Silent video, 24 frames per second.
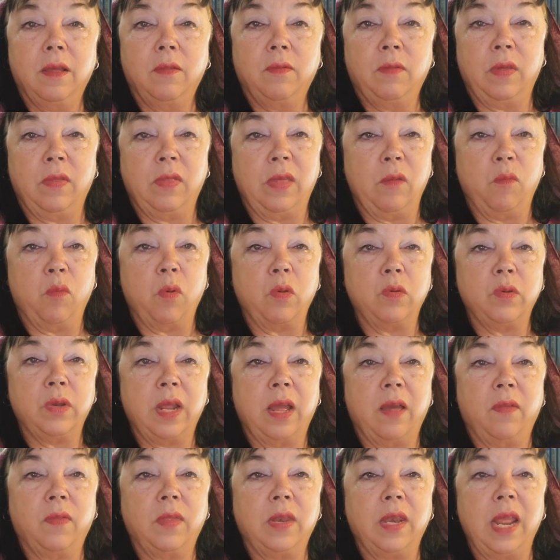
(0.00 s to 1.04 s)
Then they wrote
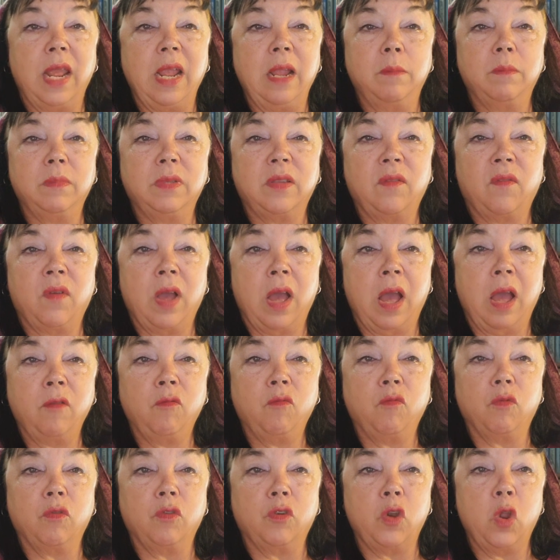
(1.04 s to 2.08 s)
down the names of
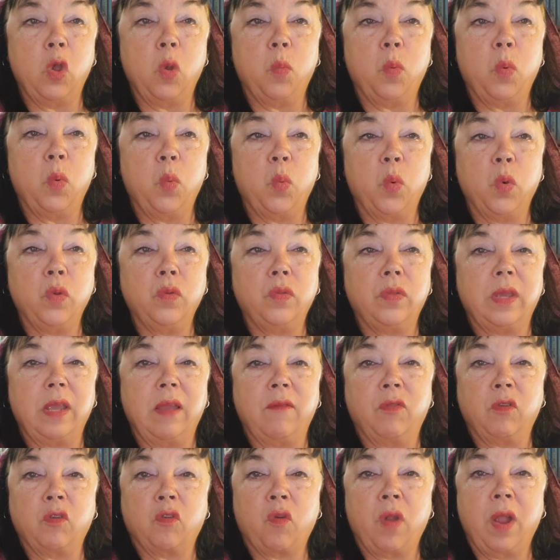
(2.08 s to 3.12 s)
100 noble worthy
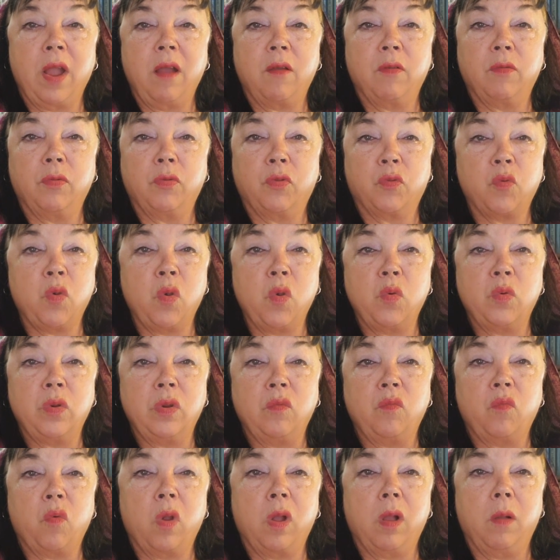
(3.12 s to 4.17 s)
of the crown, throne,
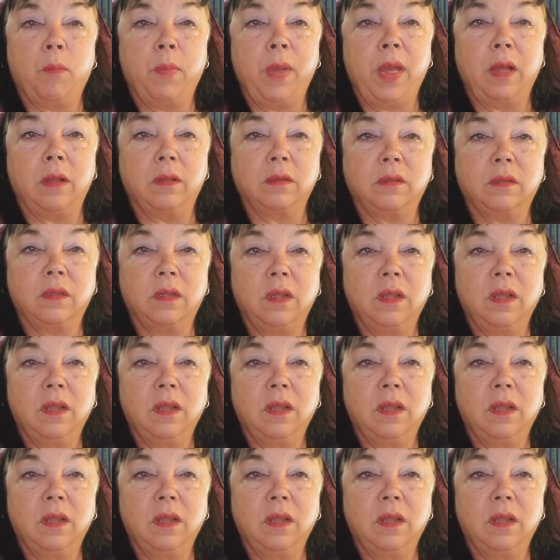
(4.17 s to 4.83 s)
and royal belt.